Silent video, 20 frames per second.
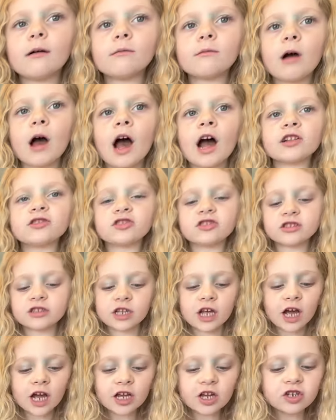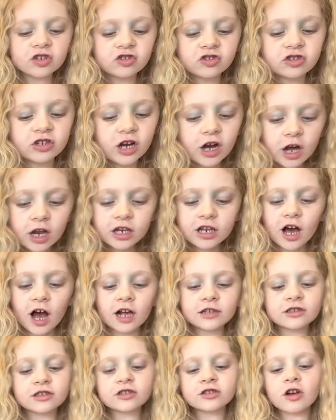Imagination,
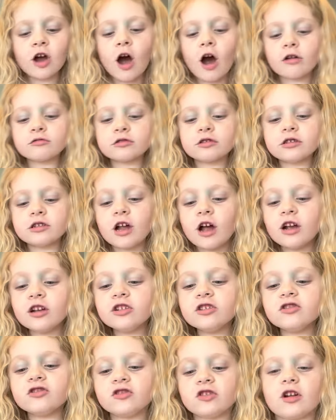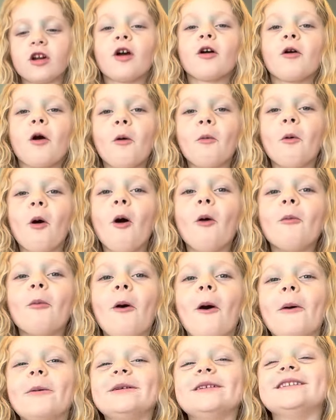not just holidays. Come on,
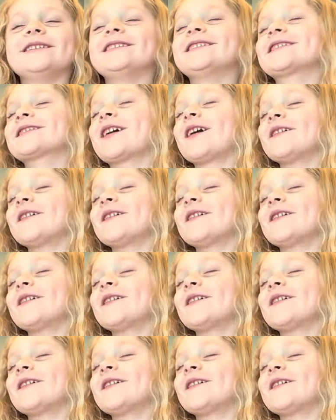put it.